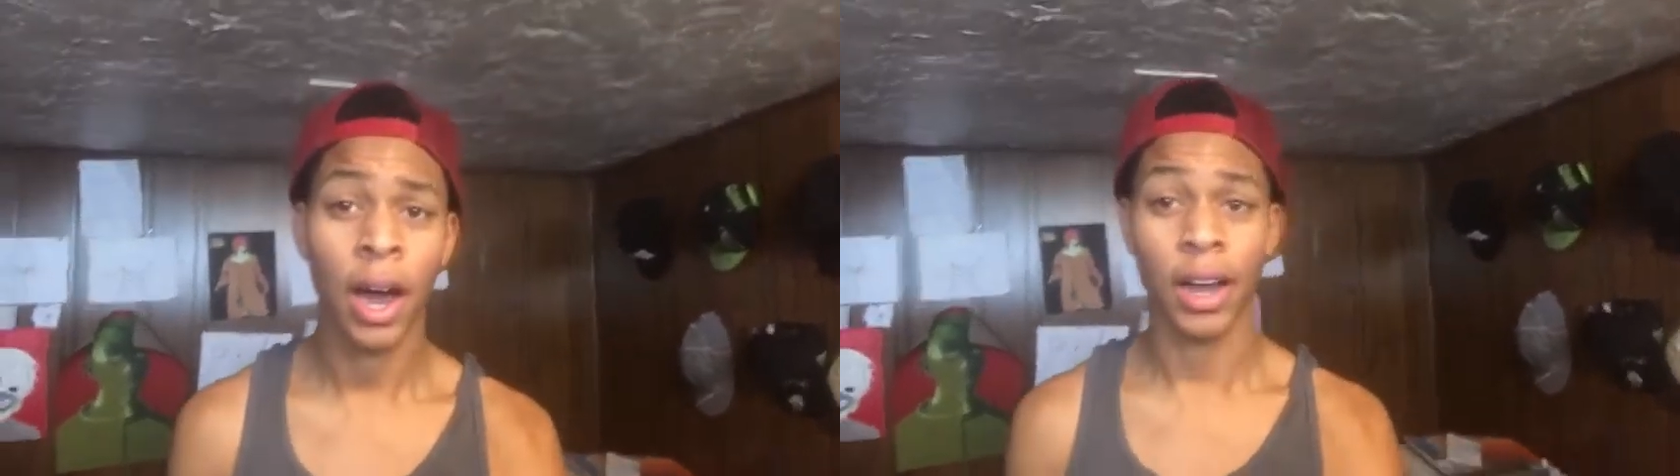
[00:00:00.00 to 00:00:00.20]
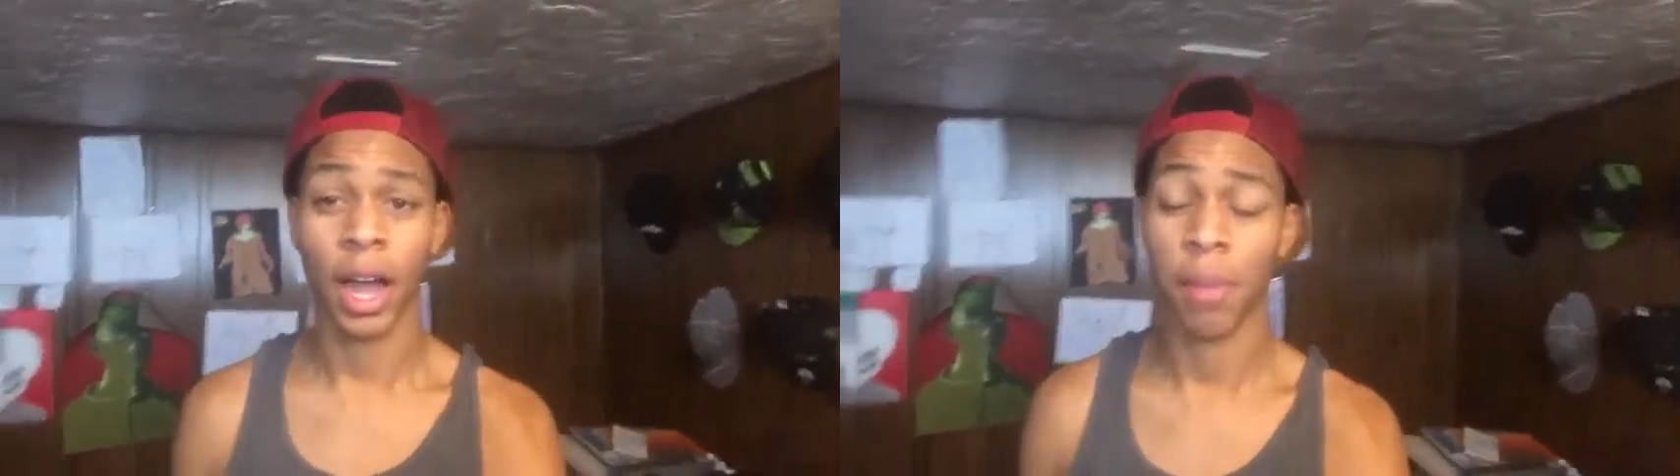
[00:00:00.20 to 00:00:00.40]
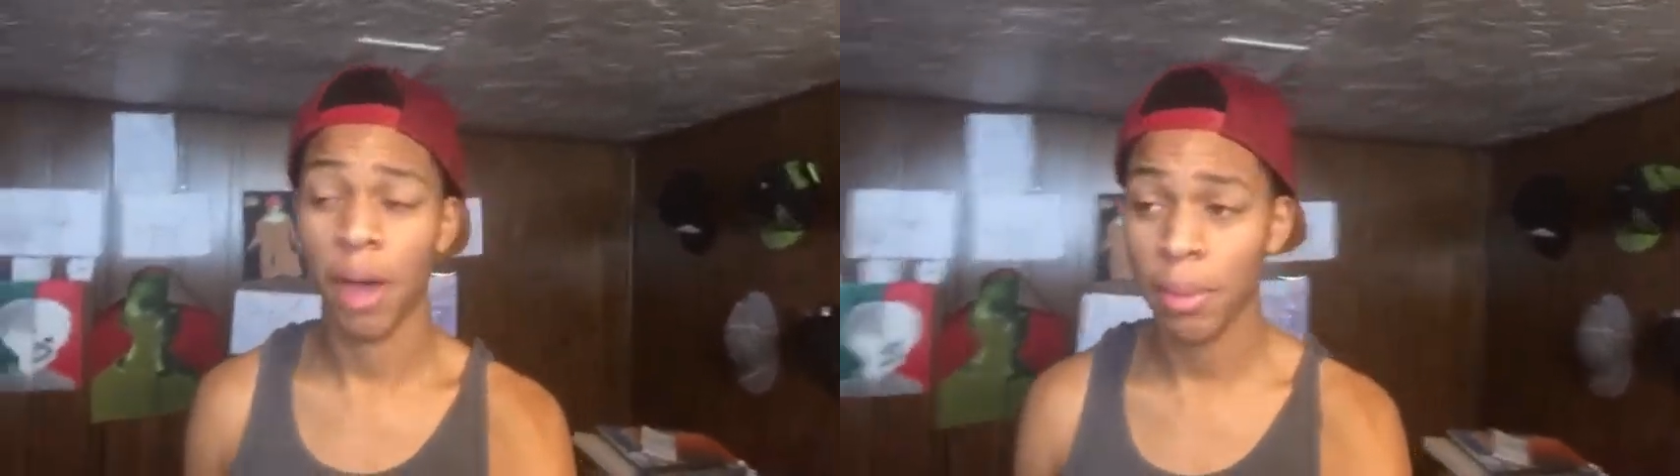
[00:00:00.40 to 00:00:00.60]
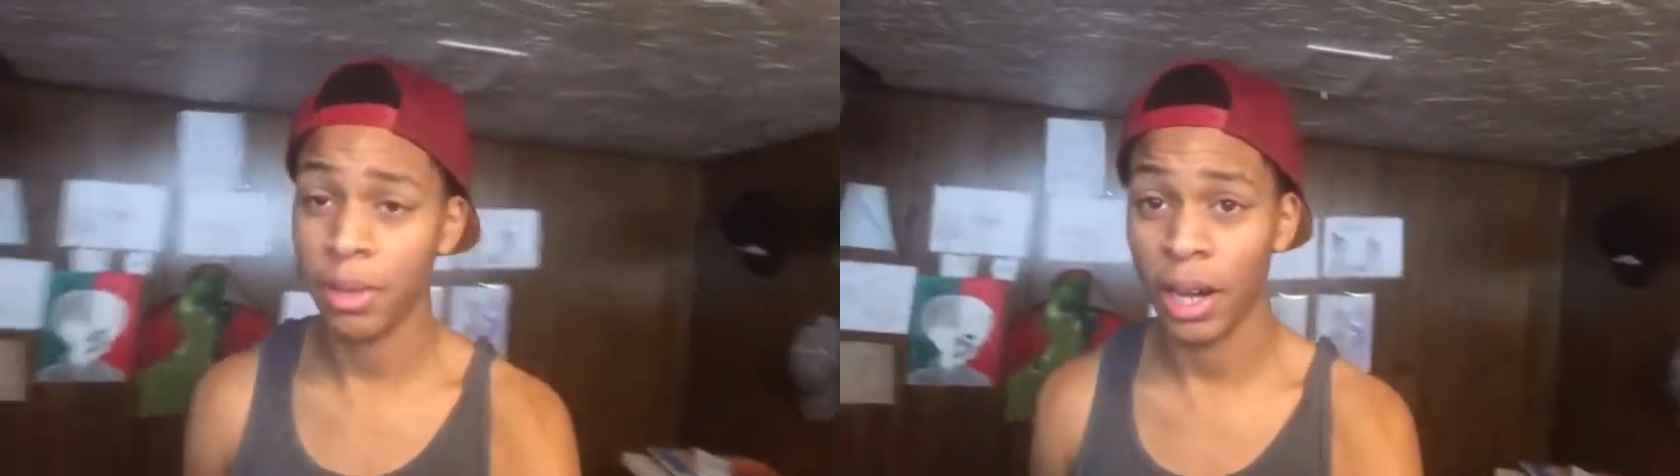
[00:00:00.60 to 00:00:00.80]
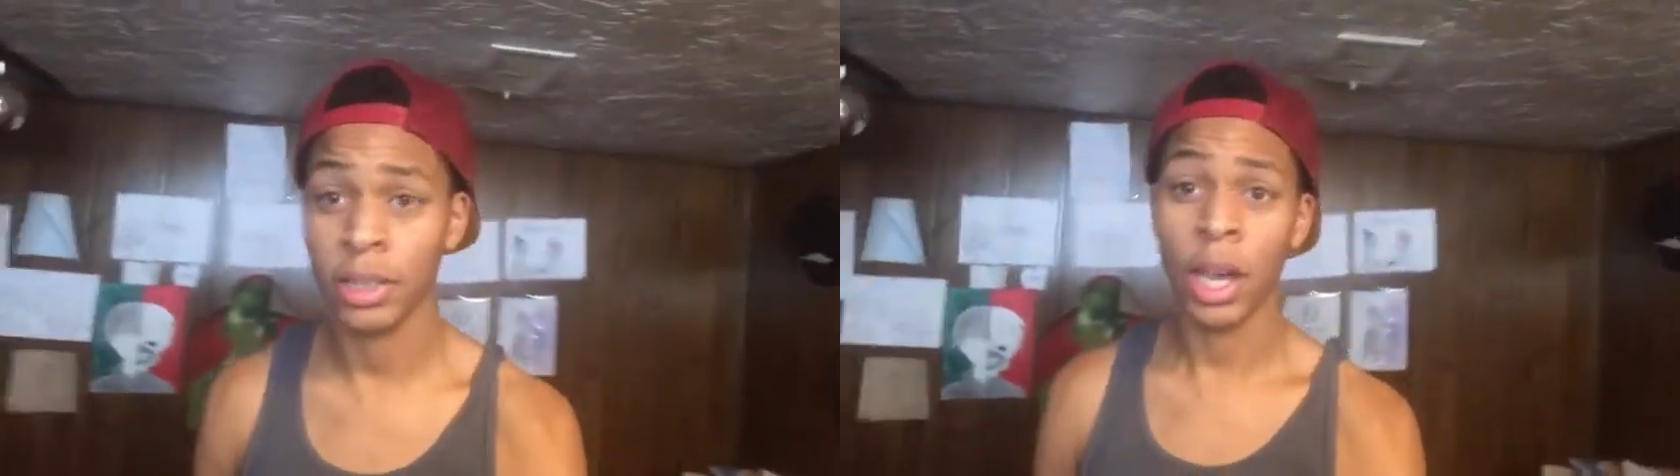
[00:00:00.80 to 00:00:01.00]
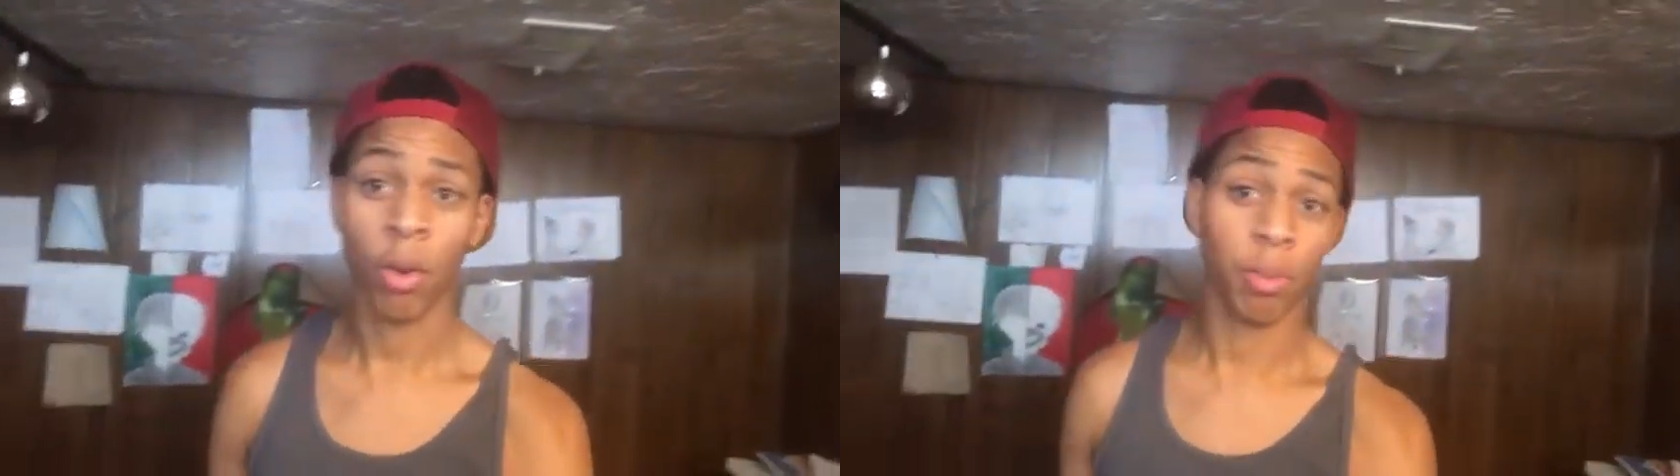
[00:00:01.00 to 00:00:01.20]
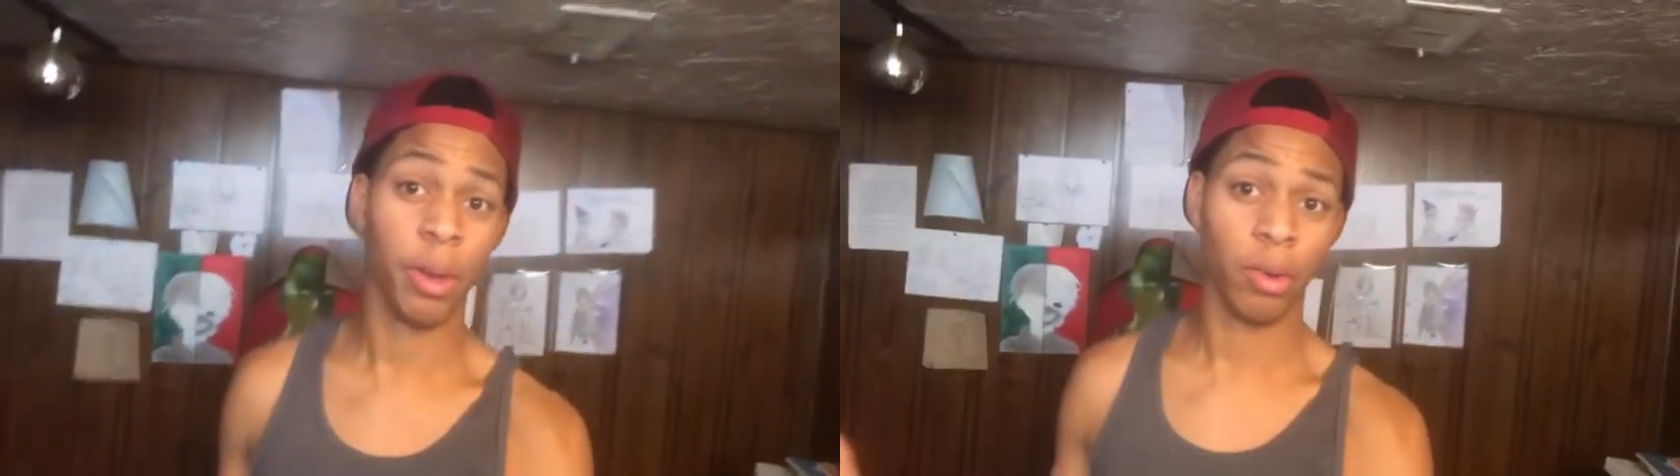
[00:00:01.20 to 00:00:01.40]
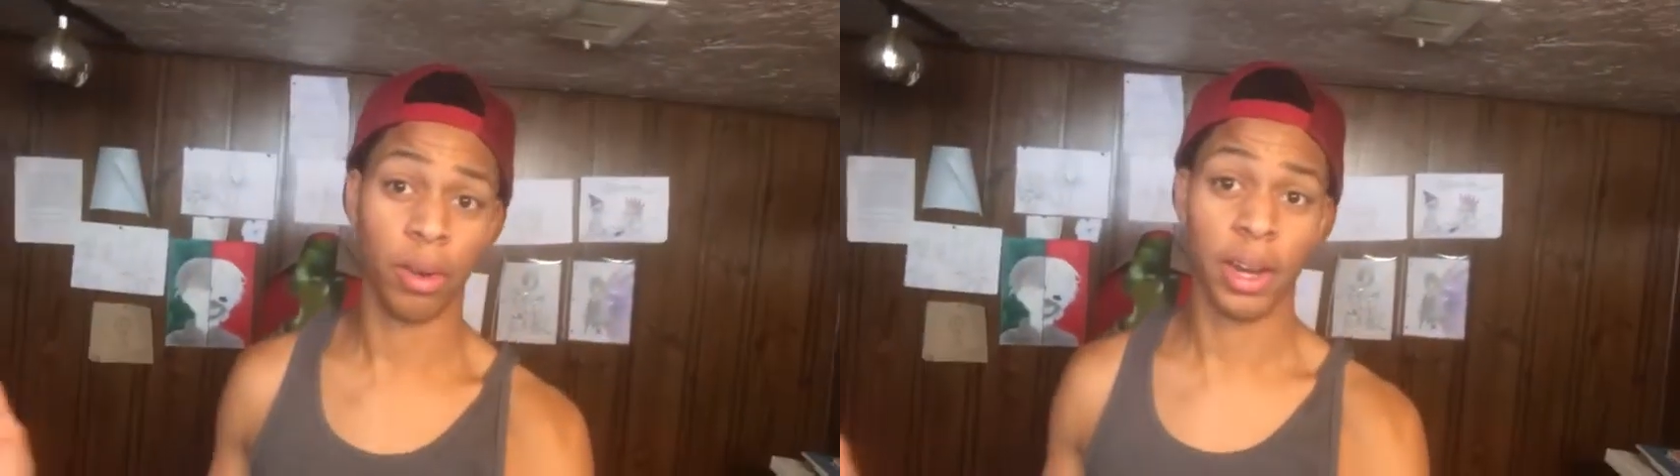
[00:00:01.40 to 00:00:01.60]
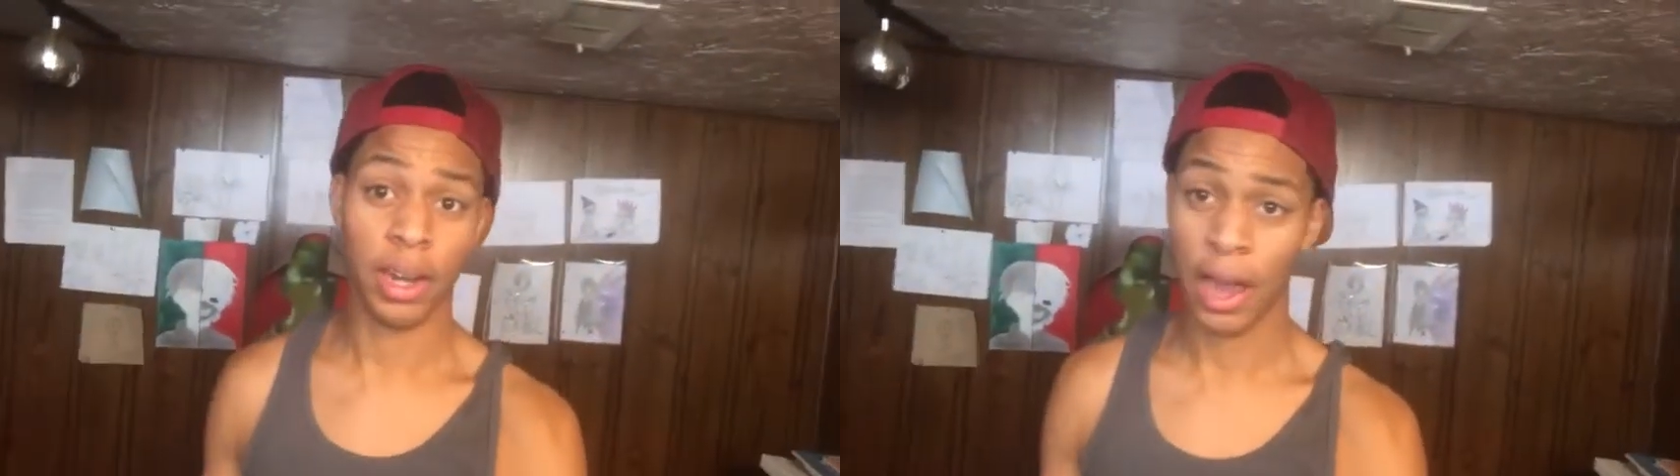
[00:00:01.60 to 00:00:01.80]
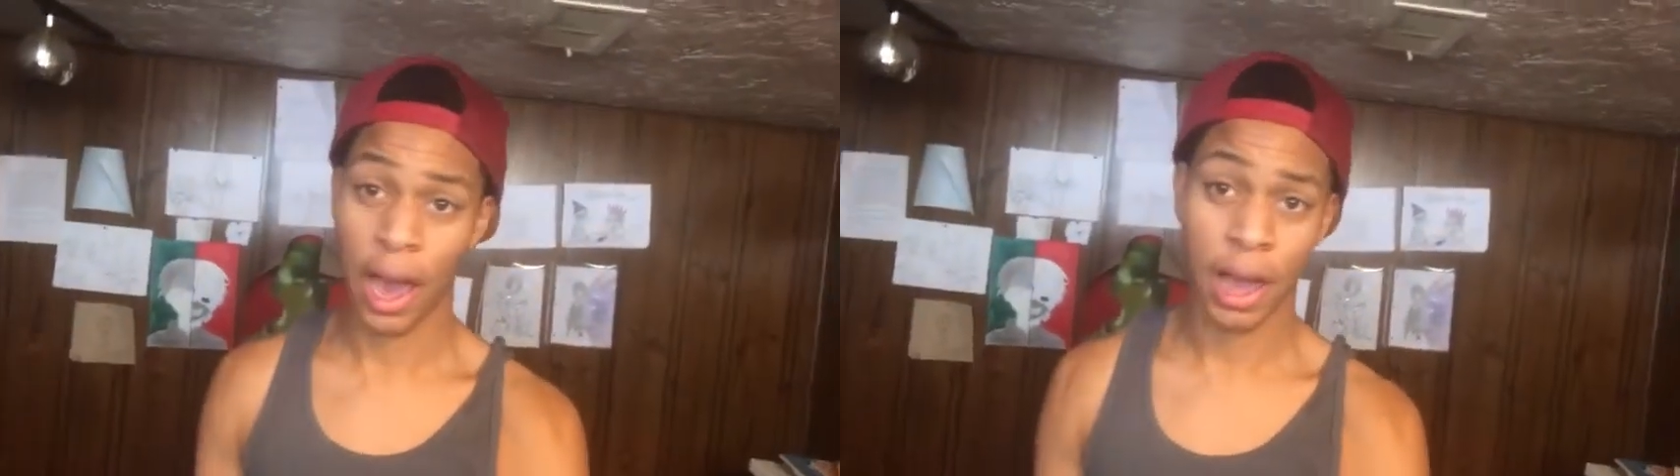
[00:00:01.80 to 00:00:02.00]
I got baptized. I built an